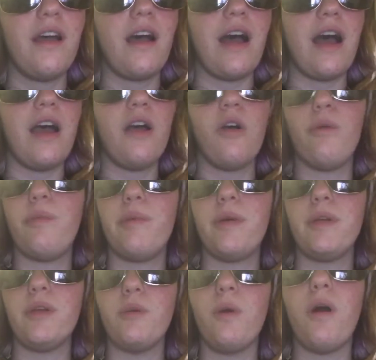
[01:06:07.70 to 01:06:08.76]
I hope
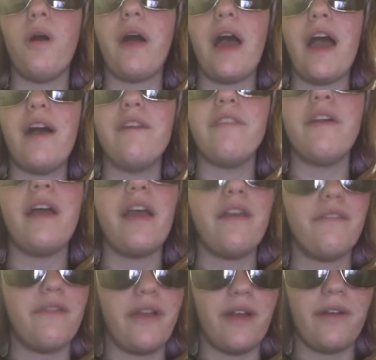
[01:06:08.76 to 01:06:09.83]
you all have
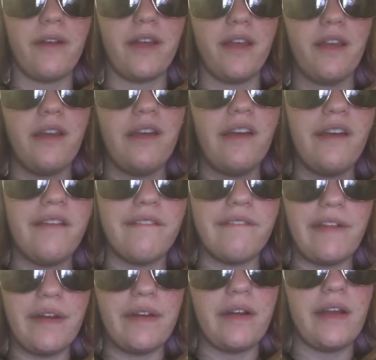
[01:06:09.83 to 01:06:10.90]
a very,
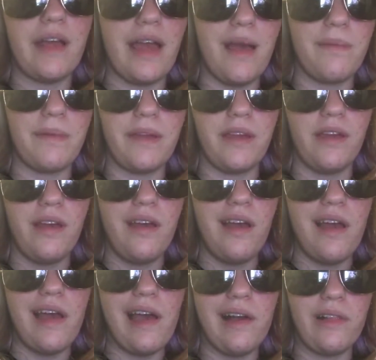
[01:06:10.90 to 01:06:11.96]
very happy
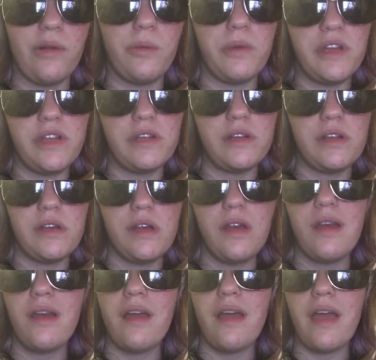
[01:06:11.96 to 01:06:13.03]
Halloween.
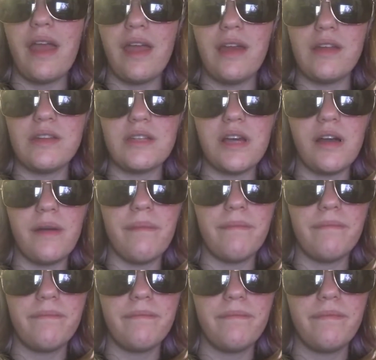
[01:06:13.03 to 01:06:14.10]
And
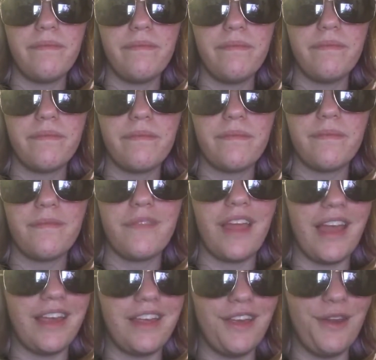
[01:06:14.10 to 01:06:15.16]

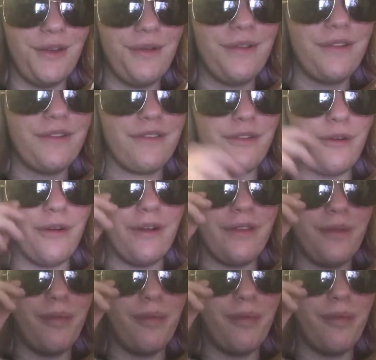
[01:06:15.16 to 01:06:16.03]
thank you for the